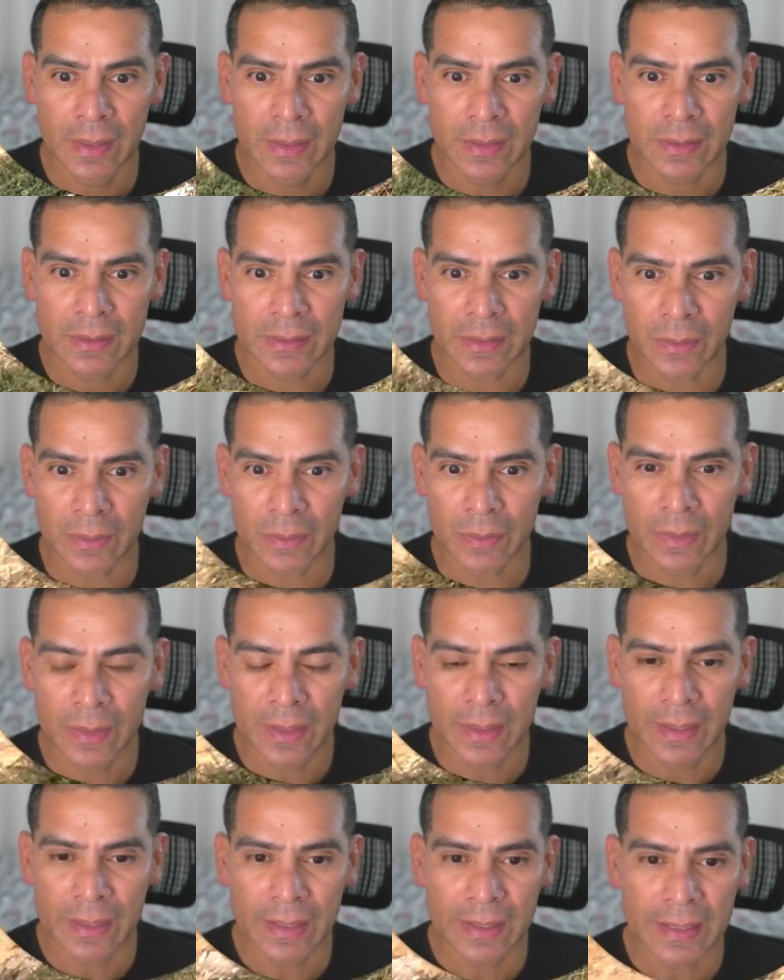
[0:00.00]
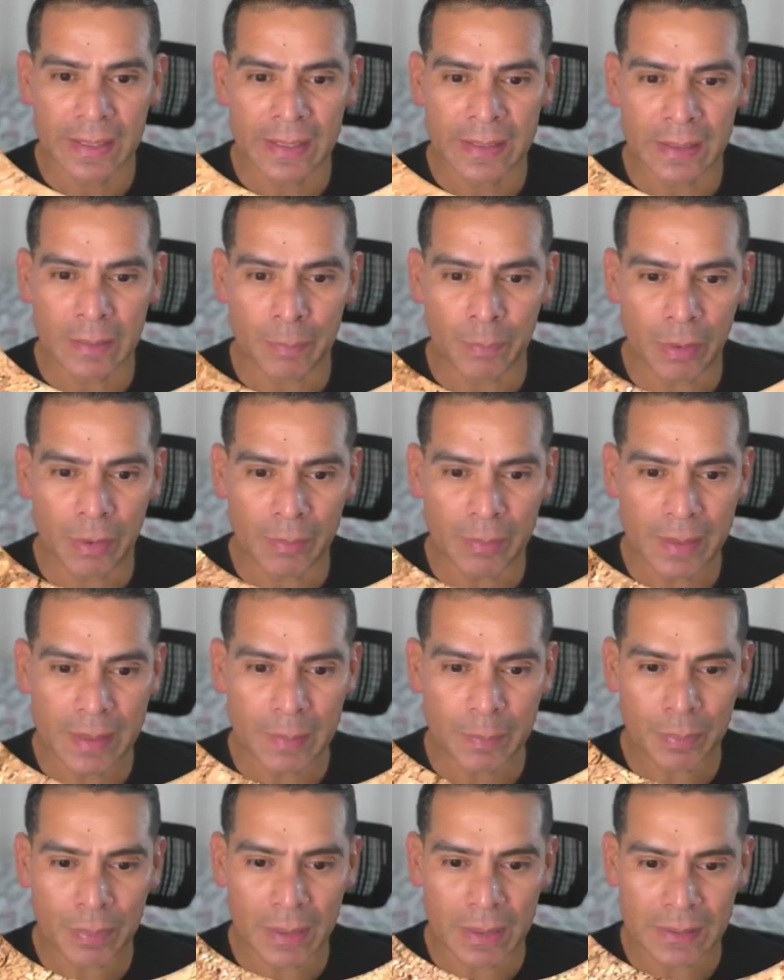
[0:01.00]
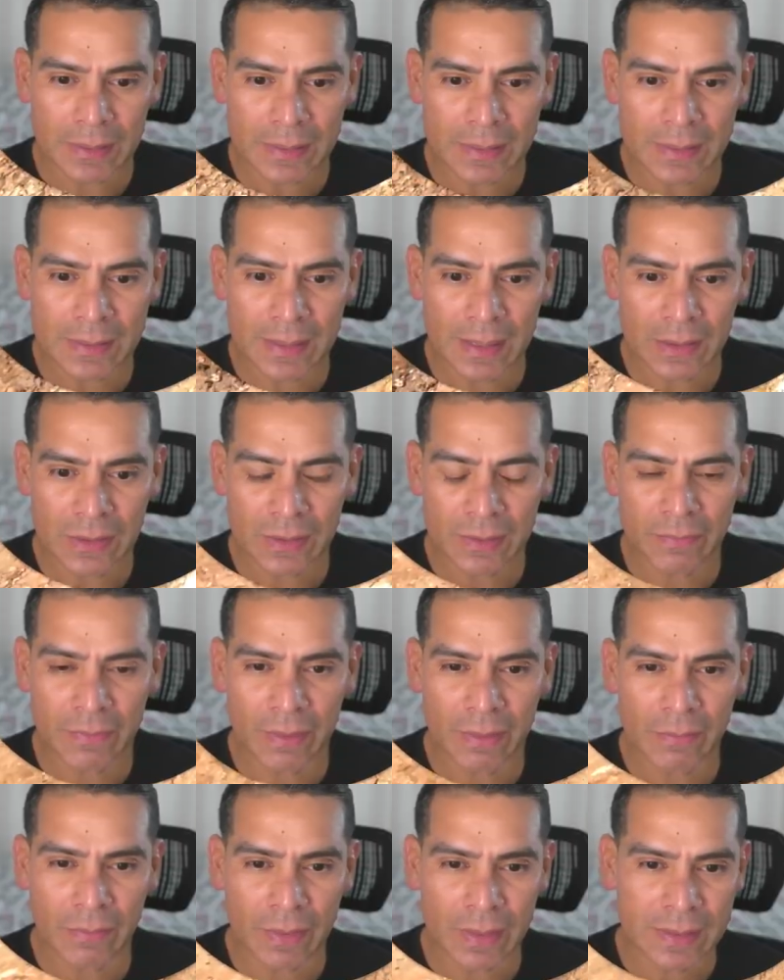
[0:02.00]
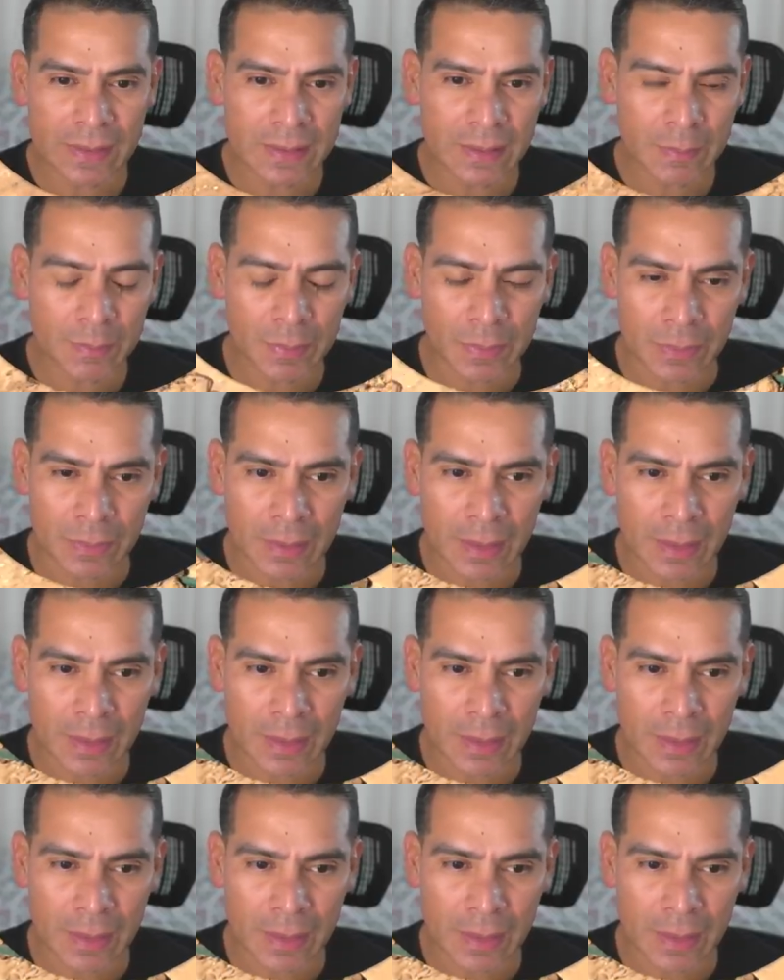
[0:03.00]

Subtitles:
So in the permitting process, it's actually very, very simple.